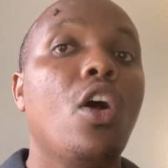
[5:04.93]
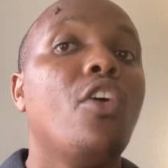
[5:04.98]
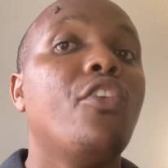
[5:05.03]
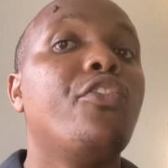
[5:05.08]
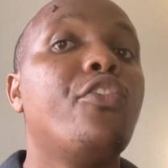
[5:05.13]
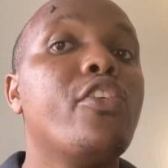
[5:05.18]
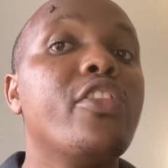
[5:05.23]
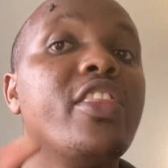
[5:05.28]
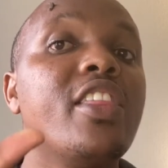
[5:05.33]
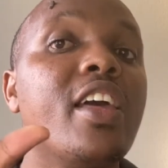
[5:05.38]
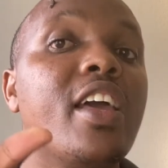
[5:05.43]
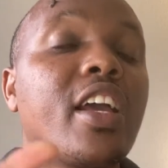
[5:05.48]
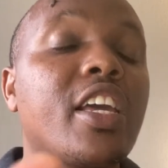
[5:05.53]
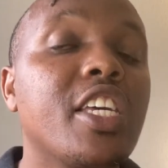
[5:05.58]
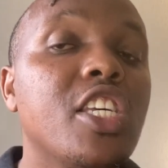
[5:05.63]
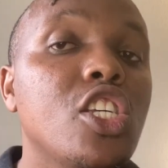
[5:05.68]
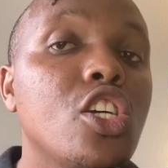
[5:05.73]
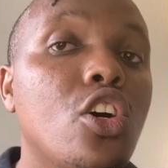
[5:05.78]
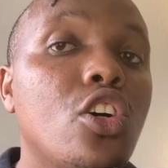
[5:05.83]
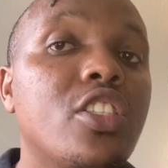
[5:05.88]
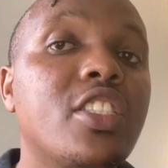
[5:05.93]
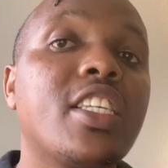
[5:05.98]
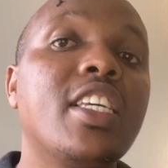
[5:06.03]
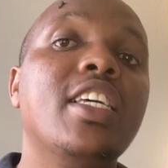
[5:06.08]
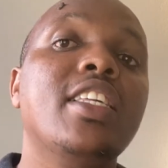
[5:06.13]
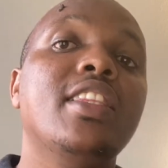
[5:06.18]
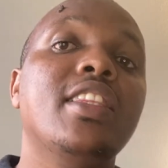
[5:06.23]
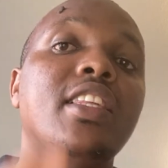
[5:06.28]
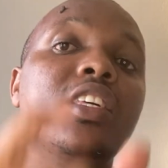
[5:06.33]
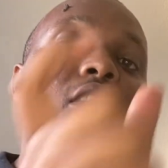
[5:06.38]
for the kiosk
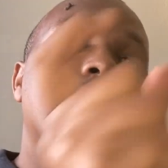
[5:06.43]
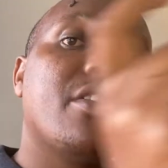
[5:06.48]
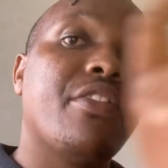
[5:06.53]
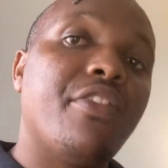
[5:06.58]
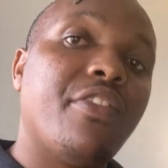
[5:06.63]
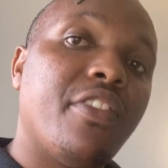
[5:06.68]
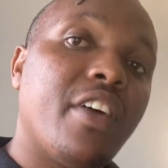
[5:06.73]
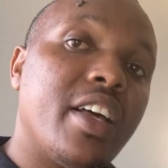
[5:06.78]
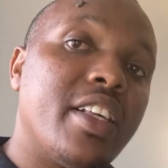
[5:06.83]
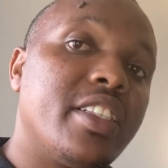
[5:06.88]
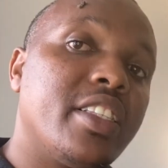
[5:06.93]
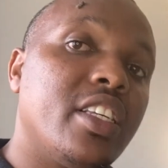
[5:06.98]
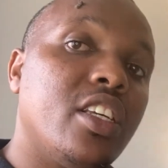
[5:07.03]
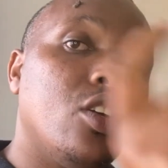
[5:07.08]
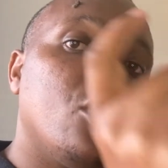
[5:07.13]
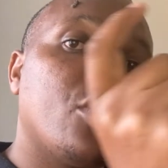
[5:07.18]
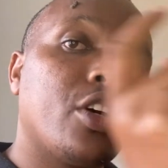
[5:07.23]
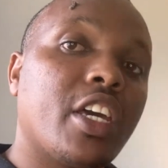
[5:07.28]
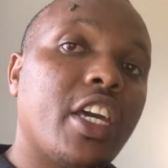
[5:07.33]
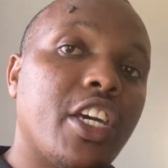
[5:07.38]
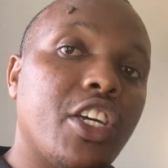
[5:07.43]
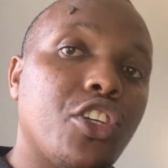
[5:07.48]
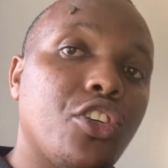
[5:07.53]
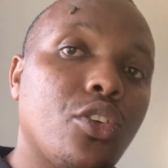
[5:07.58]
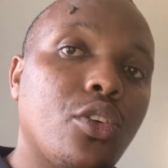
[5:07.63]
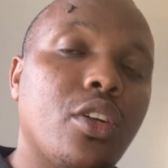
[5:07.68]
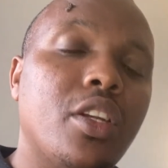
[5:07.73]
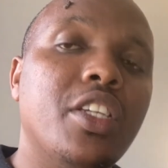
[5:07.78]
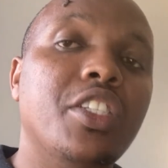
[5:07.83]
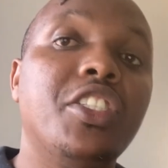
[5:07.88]
in this fancy
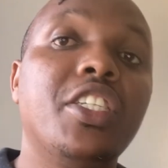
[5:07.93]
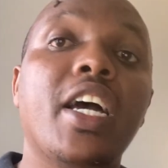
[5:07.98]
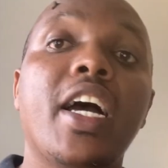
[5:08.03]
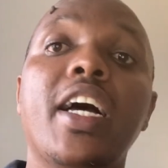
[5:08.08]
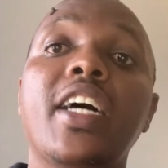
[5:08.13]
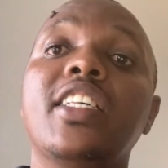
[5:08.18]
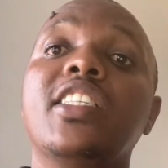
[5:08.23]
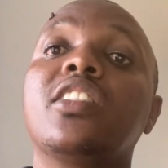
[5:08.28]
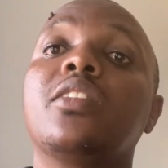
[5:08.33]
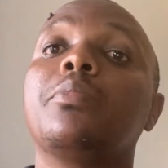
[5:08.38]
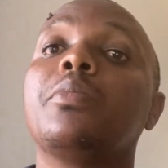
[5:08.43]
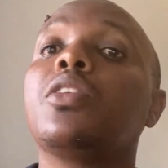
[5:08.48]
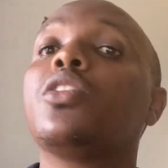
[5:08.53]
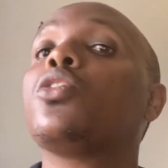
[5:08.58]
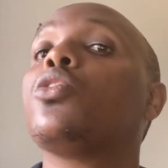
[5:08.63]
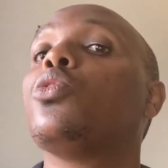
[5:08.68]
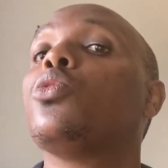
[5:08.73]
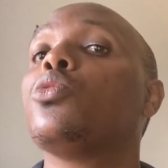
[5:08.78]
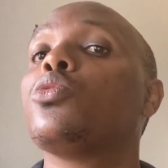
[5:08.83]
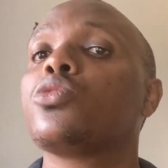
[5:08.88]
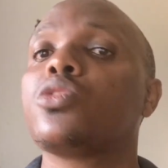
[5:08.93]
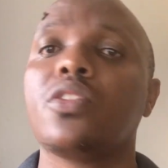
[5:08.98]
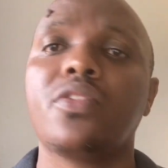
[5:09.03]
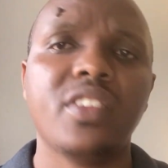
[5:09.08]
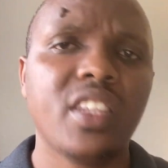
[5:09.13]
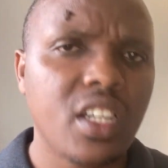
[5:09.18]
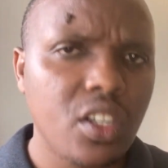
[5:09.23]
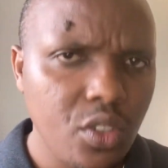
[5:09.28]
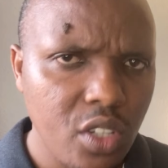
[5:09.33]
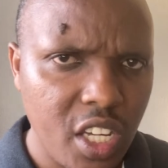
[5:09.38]
location just because of
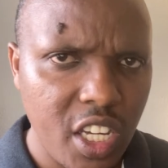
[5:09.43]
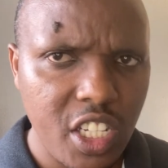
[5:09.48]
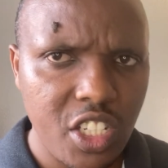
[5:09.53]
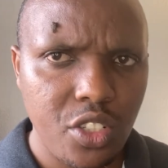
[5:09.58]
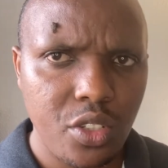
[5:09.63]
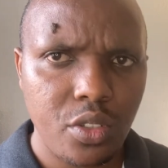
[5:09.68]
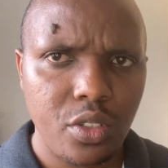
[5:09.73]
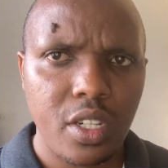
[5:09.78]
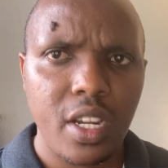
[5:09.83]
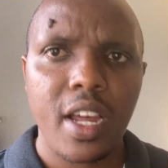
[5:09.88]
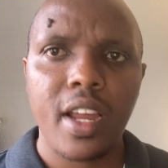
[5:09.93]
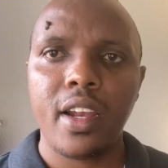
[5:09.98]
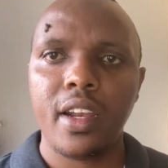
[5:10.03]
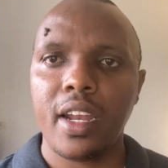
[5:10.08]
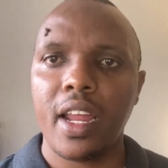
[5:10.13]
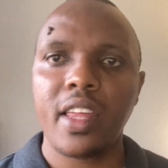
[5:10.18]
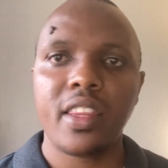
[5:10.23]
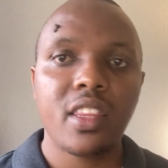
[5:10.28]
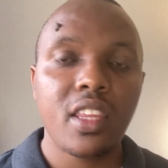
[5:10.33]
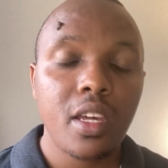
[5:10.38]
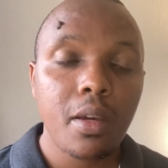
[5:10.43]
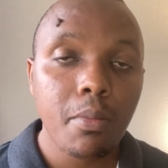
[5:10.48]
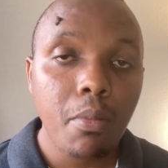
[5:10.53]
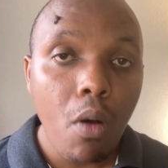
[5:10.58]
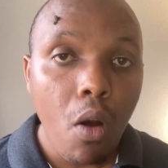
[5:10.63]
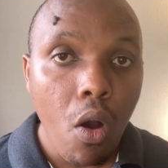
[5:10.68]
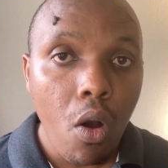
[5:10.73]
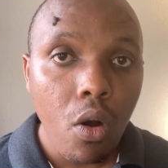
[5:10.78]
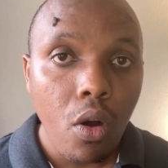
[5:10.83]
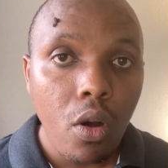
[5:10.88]
the location, nothing
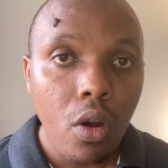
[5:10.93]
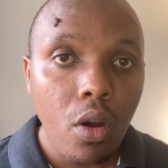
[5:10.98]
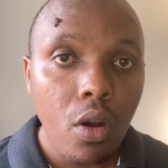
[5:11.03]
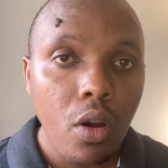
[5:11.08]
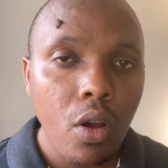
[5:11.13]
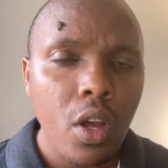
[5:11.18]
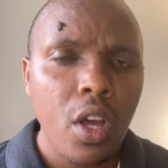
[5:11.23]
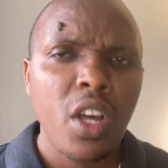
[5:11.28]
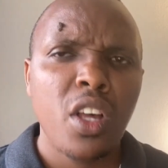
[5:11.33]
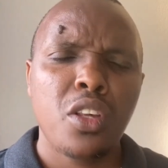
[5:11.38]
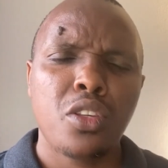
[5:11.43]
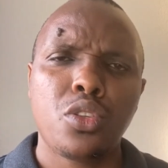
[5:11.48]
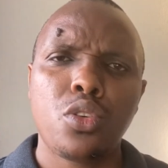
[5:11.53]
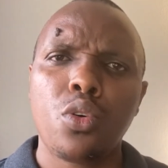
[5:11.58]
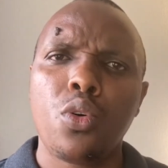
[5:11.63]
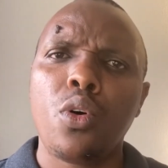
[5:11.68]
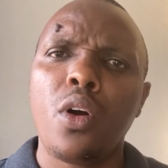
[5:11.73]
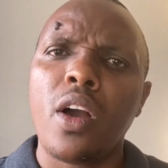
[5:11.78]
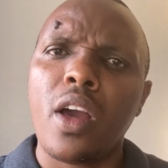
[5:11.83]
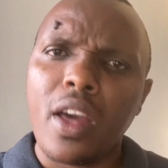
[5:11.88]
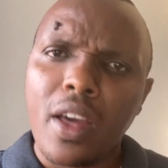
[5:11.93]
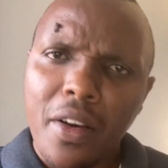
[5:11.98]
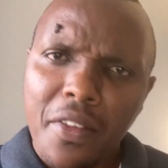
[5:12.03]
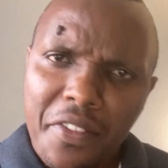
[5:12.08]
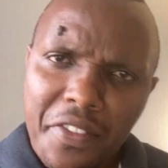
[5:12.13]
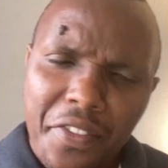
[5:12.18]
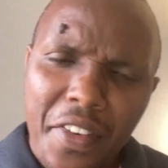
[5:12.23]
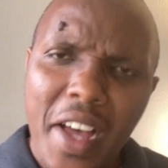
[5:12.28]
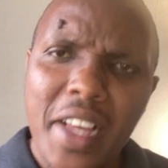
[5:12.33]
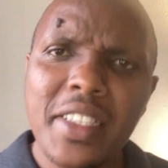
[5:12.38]
more. So
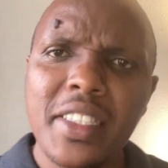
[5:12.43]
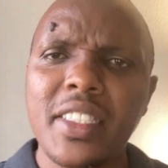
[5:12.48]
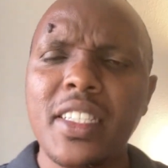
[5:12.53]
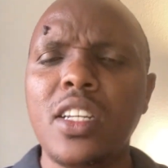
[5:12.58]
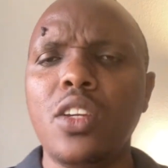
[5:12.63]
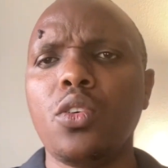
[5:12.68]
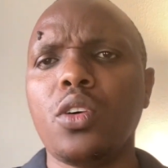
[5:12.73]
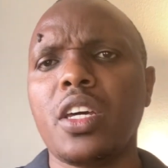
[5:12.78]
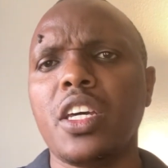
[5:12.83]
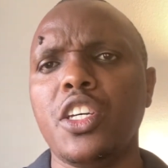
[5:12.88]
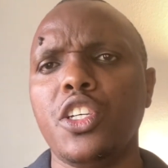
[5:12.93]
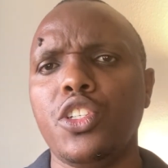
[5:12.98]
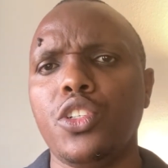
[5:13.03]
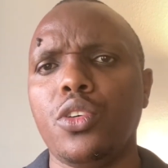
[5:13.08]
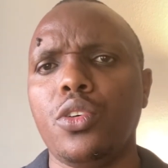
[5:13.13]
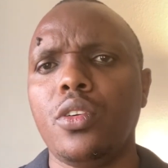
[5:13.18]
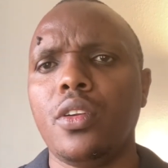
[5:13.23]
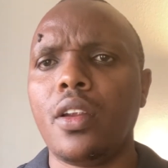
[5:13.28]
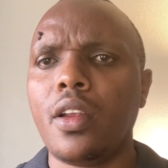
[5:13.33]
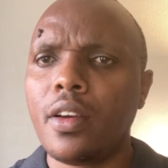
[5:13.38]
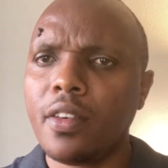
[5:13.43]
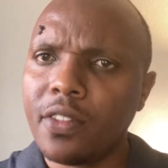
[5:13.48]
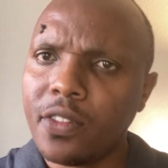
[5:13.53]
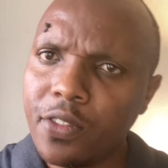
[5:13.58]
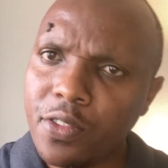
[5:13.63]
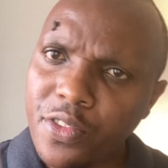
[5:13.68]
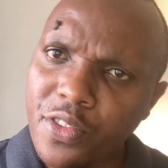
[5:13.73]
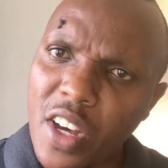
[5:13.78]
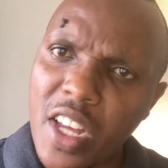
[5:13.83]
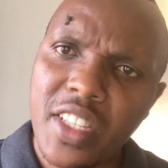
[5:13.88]
fancy location,
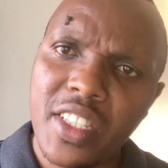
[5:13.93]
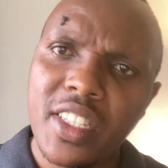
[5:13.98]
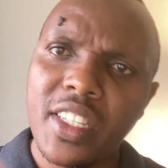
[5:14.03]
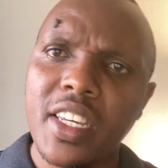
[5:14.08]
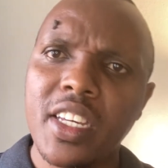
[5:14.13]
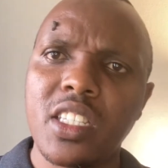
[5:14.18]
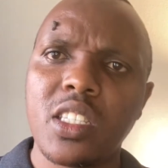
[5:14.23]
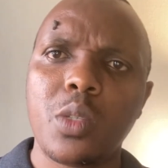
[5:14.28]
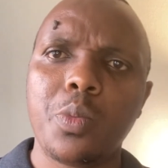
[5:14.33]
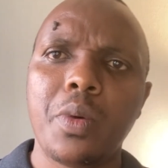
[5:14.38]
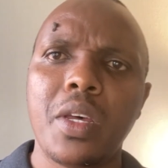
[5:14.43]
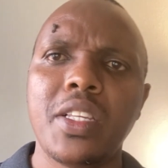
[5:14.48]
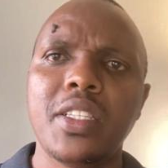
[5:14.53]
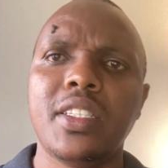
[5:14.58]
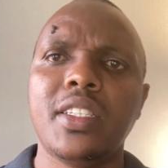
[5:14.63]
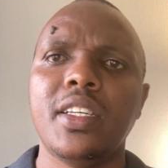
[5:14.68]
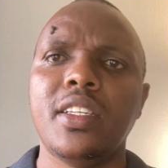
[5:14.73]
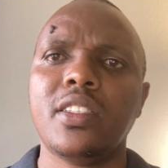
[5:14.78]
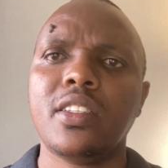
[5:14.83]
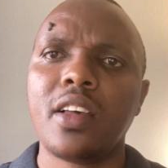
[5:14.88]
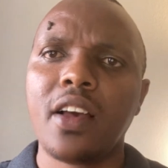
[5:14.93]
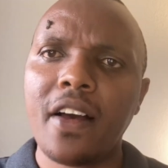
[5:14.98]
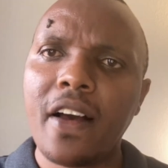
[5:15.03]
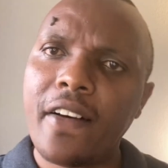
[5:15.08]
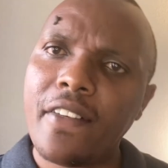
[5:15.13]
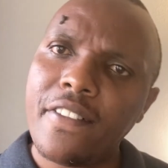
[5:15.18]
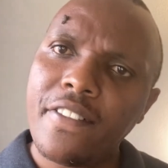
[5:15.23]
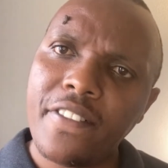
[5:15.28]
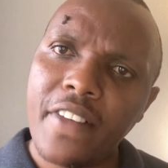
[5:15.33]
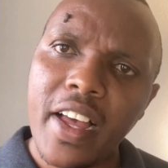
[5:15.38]
fancy expenses,
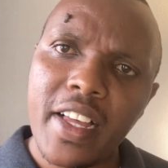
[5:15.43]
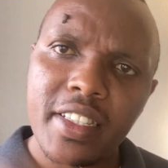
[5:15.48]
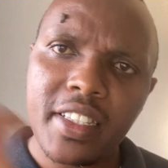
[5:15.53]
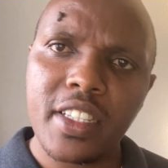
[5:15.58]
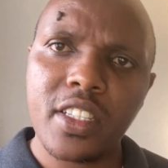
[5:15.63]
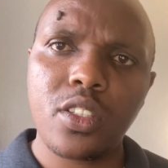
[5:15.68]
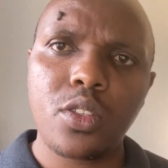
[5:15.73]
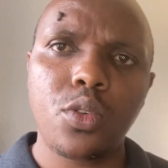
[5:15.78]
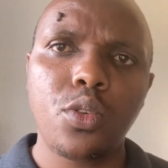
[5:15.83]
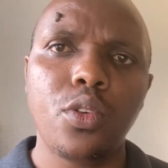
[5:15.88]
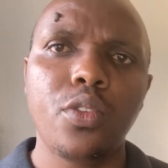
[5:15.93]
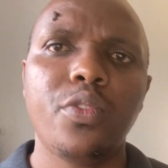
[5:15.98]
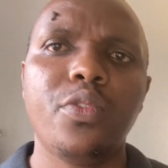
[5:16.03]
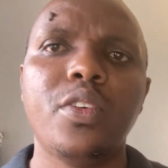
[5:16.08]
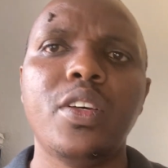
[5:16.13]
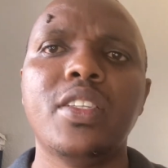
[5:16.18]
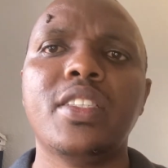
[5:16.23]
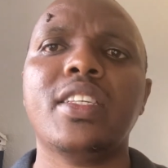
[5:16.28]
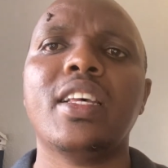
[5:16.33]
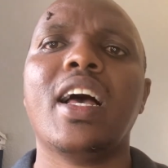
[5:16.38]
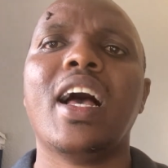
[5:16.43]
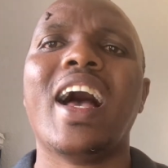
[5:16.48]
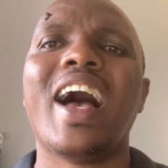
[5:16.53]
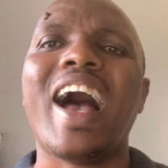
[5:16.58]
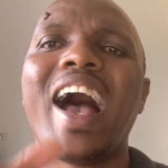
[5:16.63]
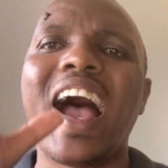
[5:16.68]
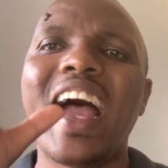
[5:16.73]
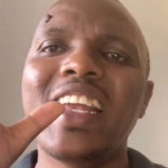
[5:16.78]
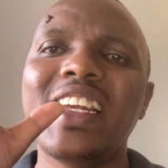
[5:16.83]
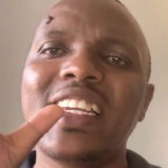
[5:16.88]
fancy school fees,
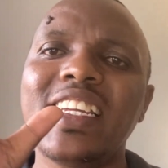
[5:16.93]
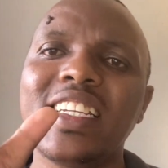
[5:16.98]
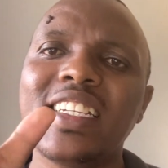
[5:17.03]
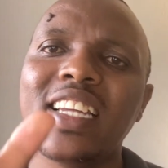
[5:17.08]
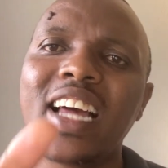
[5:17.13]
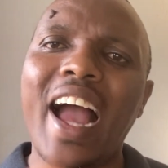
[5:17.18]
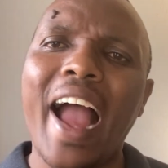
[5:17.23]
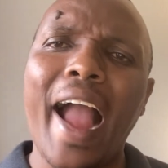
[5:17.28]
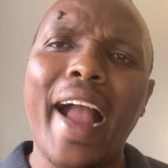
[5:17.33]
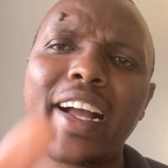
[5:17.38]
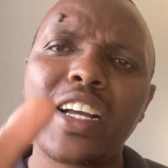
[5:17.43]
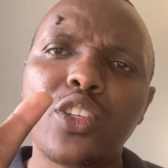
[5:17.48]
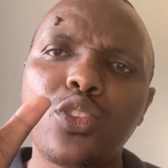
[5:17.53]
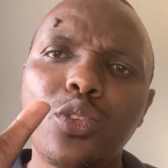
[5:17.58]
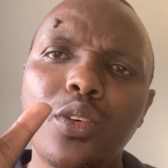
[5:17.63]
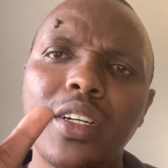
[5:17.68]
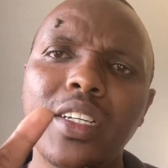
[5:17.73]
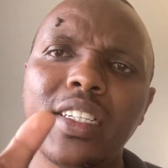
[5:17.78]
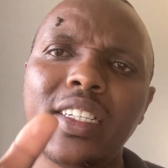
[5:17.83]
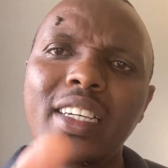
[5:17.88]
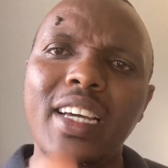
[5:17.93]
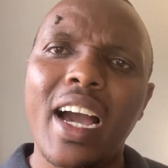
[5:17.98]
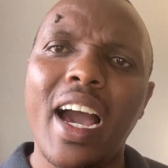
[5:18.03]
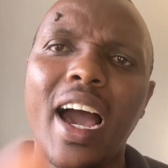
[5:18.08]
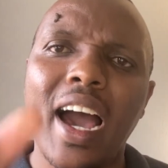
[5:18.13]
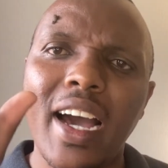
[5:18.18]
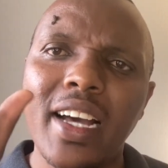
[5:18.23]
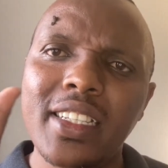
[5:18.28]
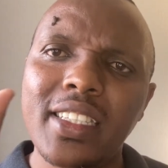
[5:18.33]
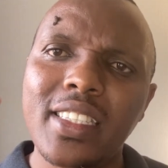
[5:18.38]
and it actually
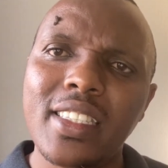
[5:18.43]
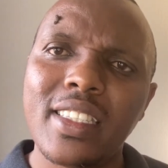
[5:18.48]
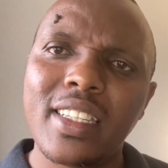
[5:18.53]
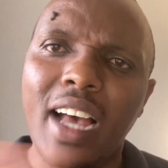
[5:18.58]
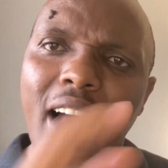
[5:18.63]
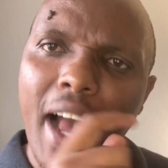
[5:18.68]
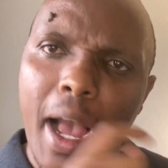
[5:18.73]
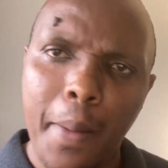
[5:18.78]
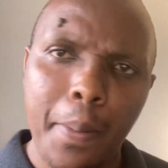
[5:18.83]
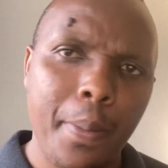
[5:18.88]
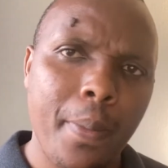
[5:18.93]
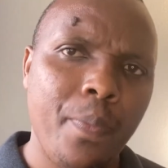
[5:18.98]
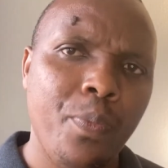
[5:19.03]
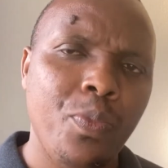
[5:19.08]
adds up.